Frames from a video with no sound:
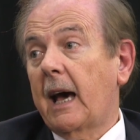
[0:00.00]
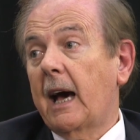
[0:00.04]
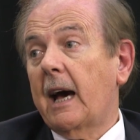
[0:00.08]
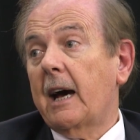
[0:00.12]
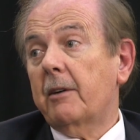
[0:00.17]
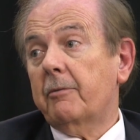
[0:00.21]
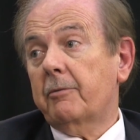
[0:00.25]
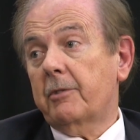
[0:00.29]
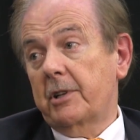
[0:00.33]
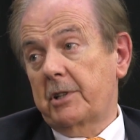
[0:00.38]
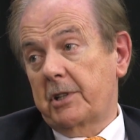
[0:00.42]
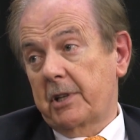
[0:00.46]

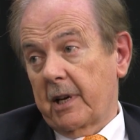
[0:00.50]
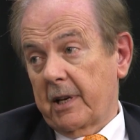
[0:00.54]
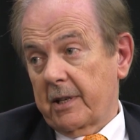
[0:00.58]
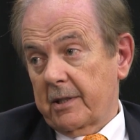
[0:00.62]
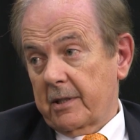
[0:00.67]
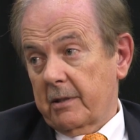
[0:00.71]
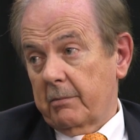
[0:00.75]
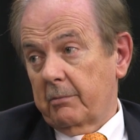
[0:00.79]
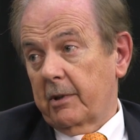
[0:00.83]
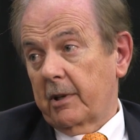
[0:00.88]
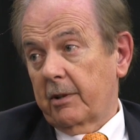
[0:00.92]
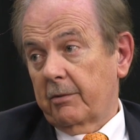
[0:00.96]
average
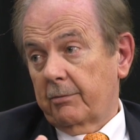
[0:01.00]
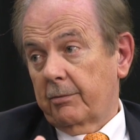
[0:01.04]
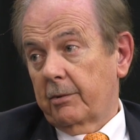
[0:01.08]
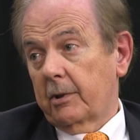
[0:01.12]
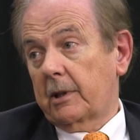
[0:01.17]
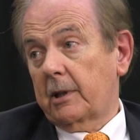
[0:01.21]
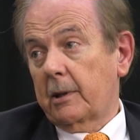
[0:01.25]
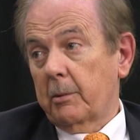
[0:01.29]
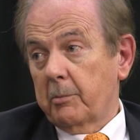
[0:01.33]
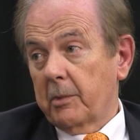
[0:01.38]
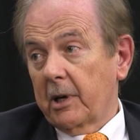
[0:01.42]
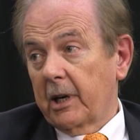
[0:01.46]
estimate of
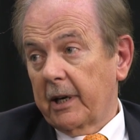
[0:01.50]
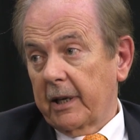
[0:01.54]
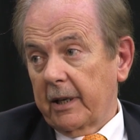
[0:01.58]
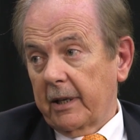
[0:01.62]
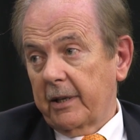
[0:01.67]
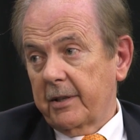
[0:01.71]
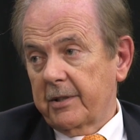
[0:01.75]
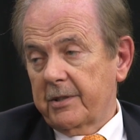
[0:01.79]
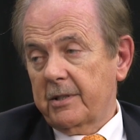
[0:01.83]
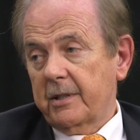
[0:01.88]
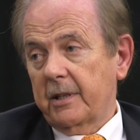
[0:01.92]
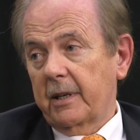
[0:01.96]
what the
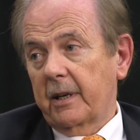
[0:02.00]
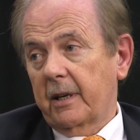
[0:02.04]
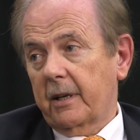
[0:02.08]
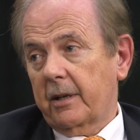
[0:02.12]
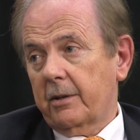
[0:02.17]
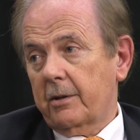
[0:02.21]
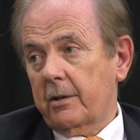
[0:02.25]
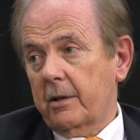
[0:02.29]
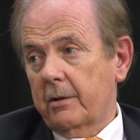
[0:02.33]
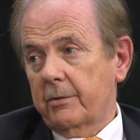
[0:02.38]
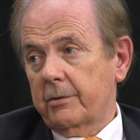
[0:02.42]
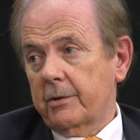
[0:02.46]
body is seeing
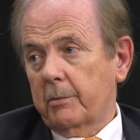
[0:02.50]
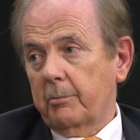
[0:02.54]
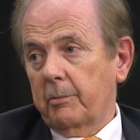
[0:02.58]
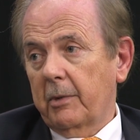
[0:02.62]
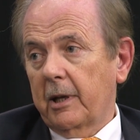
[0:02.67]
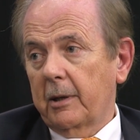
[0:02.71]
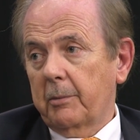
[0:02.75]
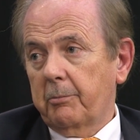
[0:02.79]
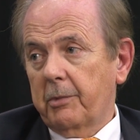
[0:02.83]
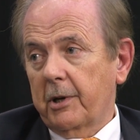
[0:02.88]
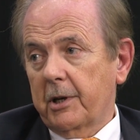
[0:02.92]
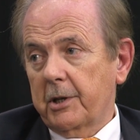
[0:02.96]
in terms of blood